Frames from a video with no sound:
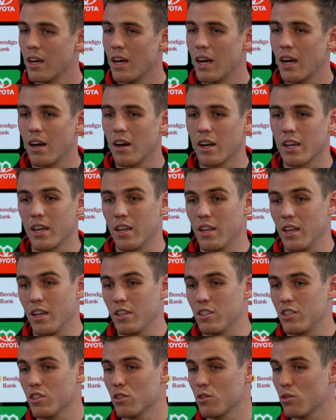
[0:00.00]

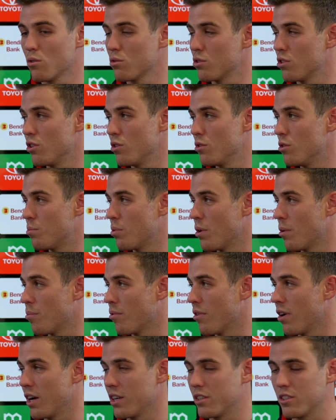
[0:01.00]
It's just all to do with the
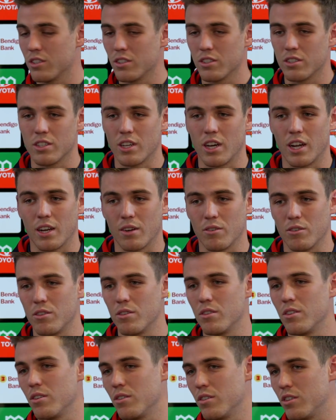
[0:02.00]
preparation, starting with
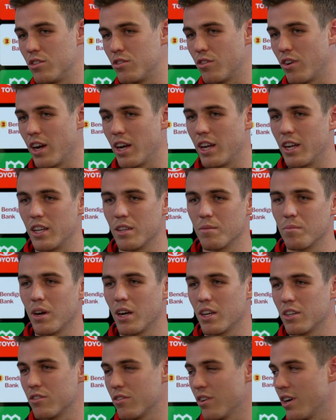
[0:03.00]
the training,
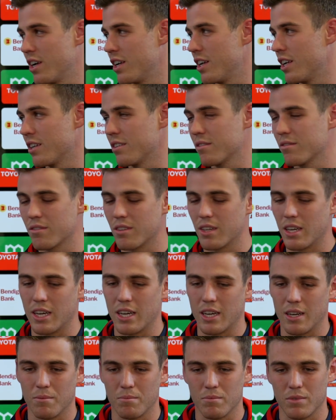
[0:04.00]
main training,
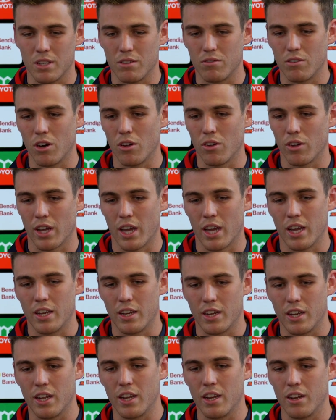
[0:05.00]
then rolling out
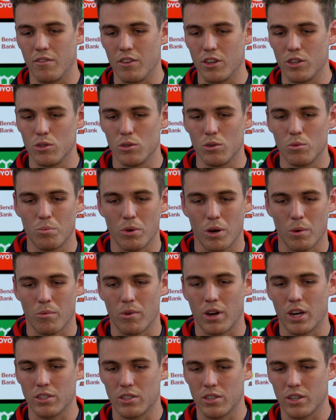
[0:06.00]
into your individual
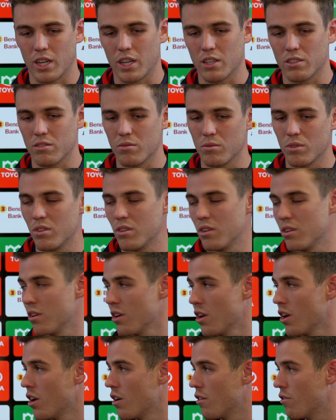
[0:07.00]
preparation, I guess, with the
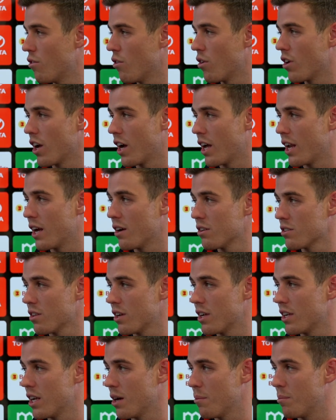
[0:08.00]
48 hours
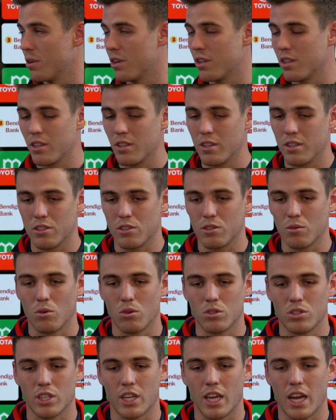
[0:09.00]
leading up
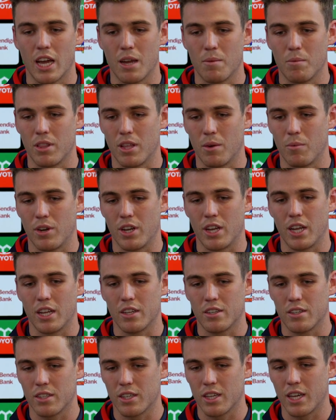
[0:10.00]
towards the game. And then when you
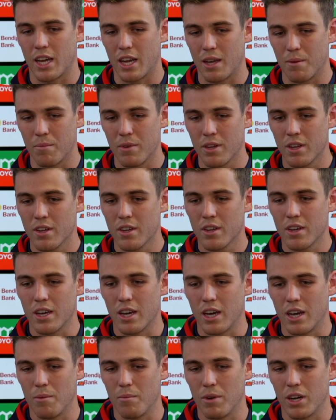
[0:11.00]
get to the game,
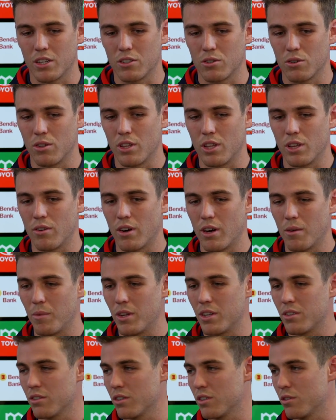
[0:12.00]
make sure that you are
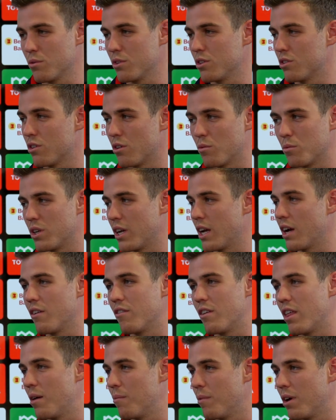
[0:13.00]
mentally switched on,
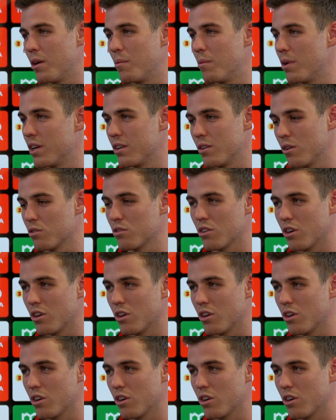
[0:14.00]
however that may be.